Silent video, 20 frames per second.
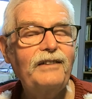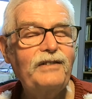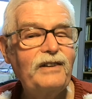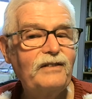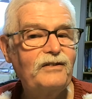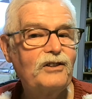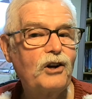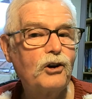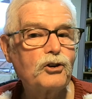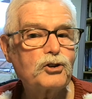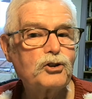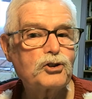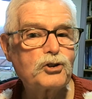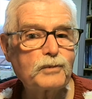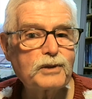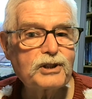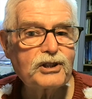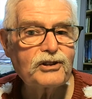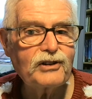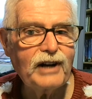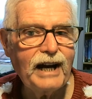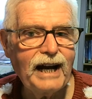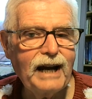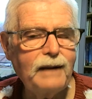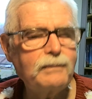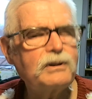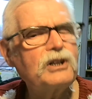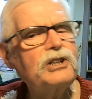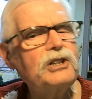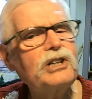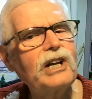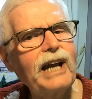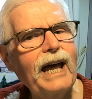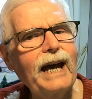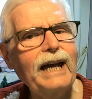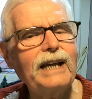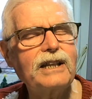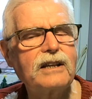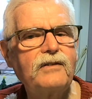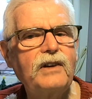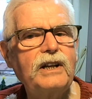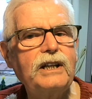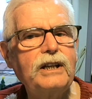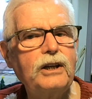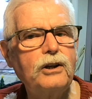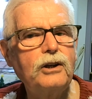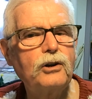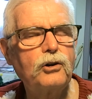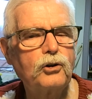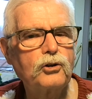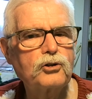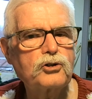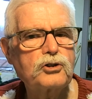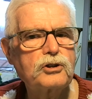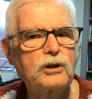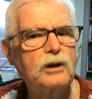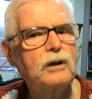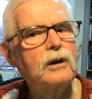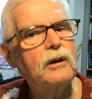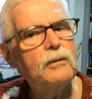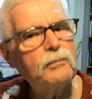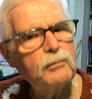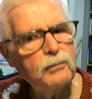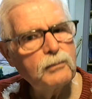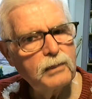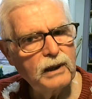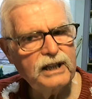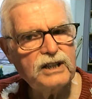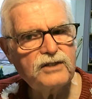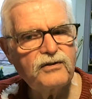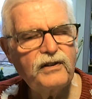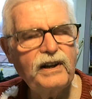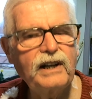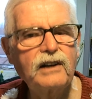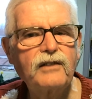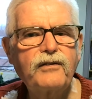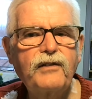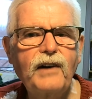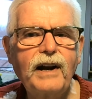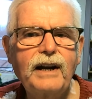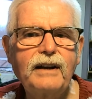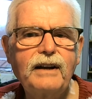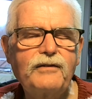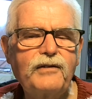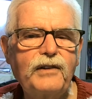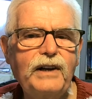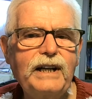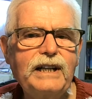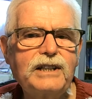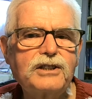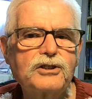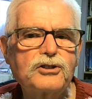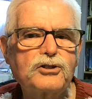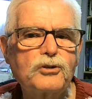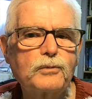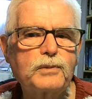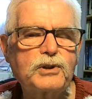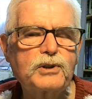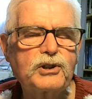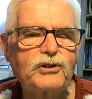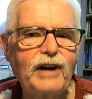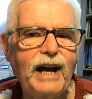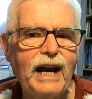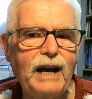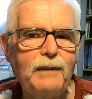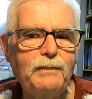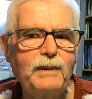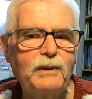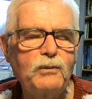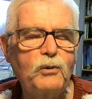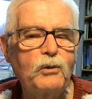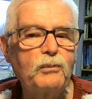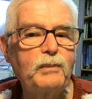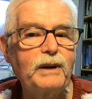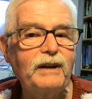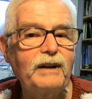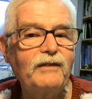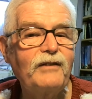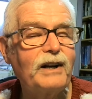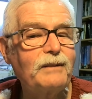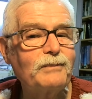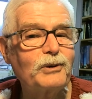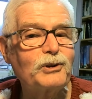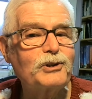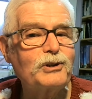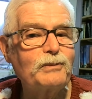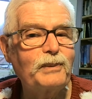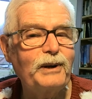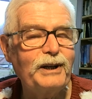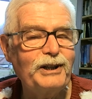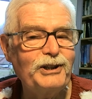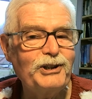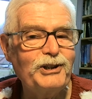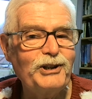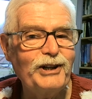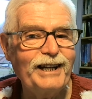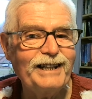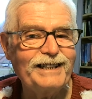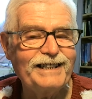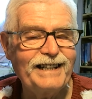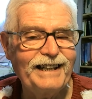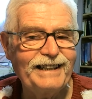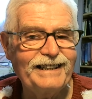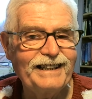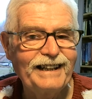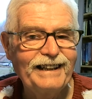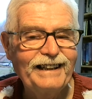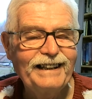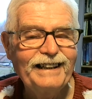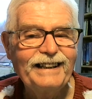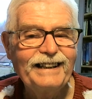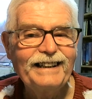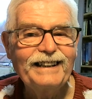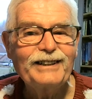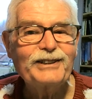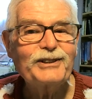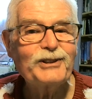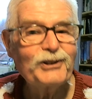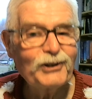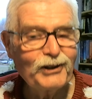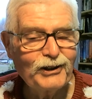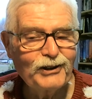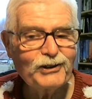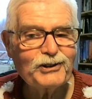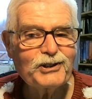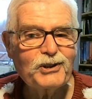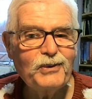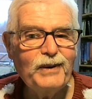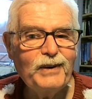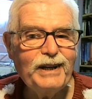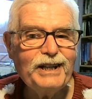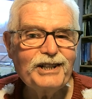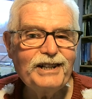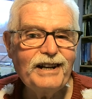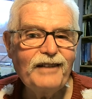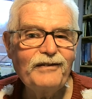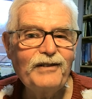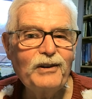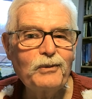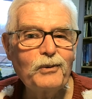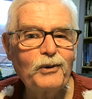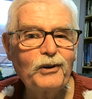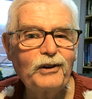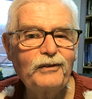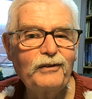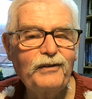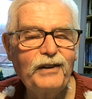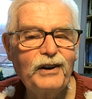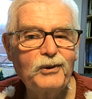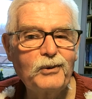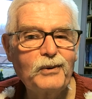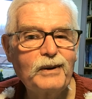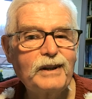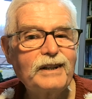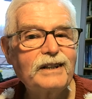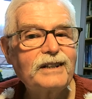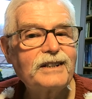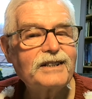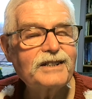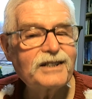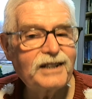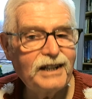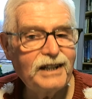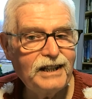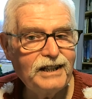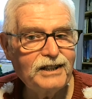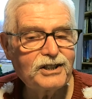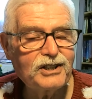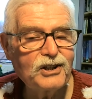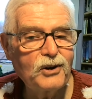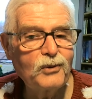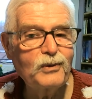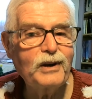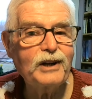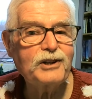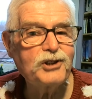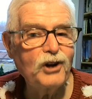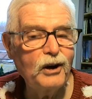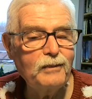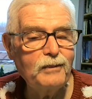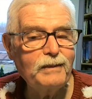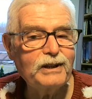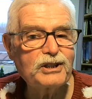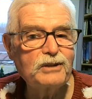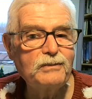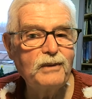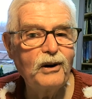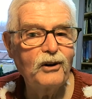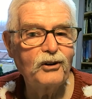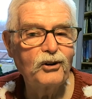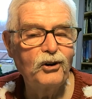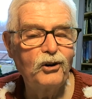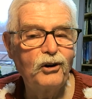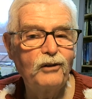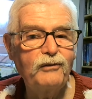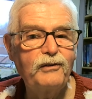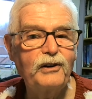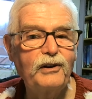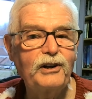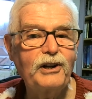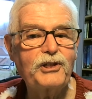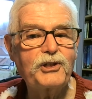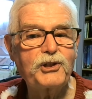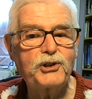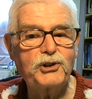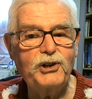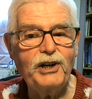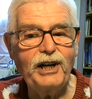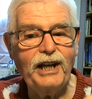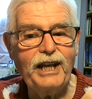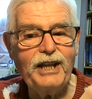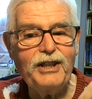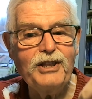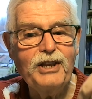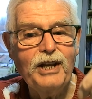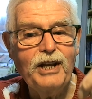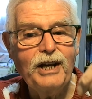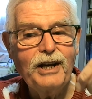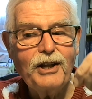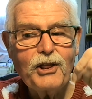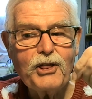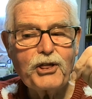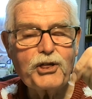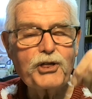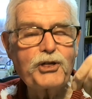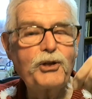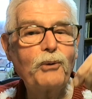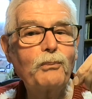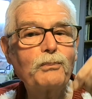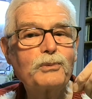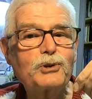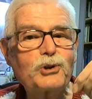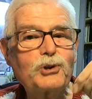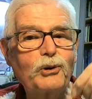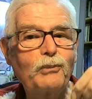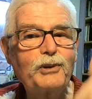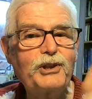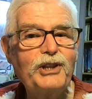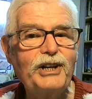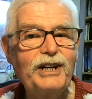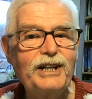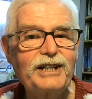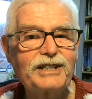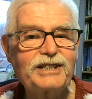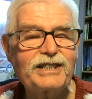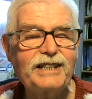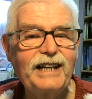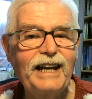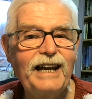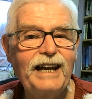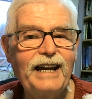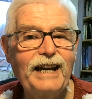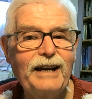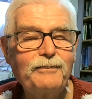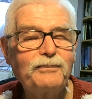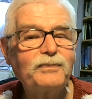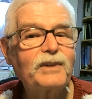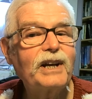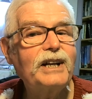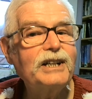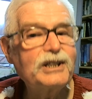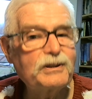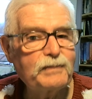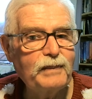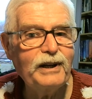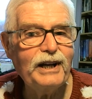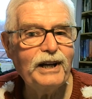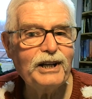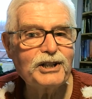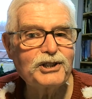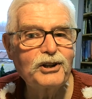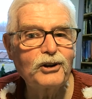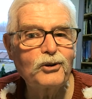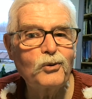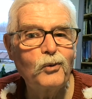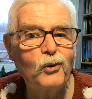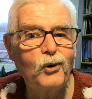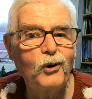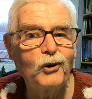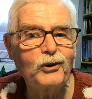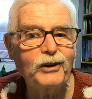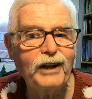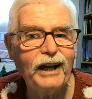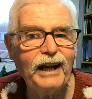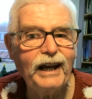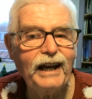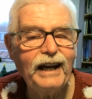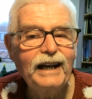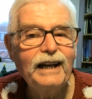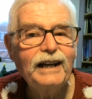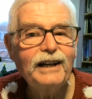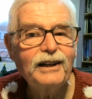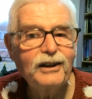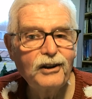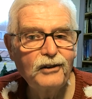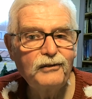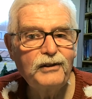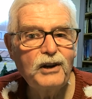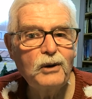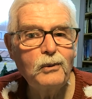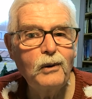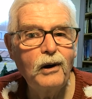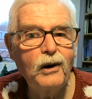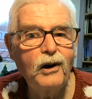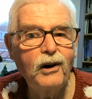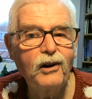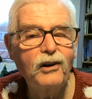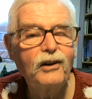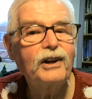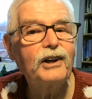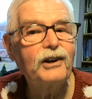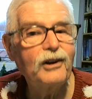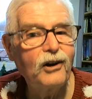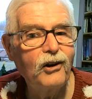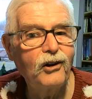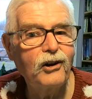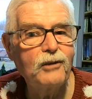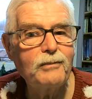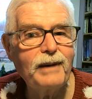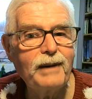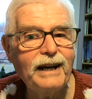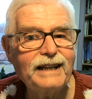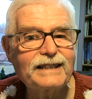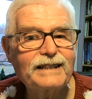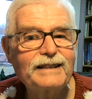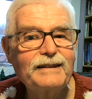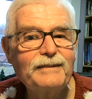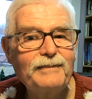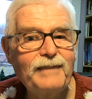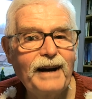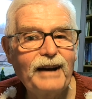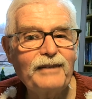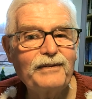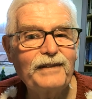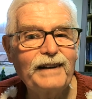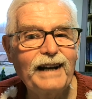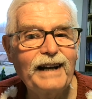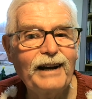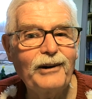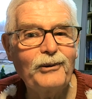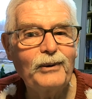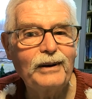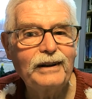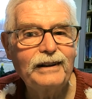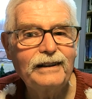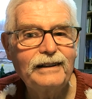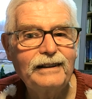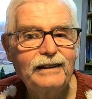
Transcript: If you've not subscribed and you like the videos, please feel free to subscribe. It would be very much appreciated. Good luck to each and every one of you. See you soon. Now join me tomorrow for the thrilling Thumbs Up Thursday Inspirational Quote Day. Love you all, and all the best. Bye for now.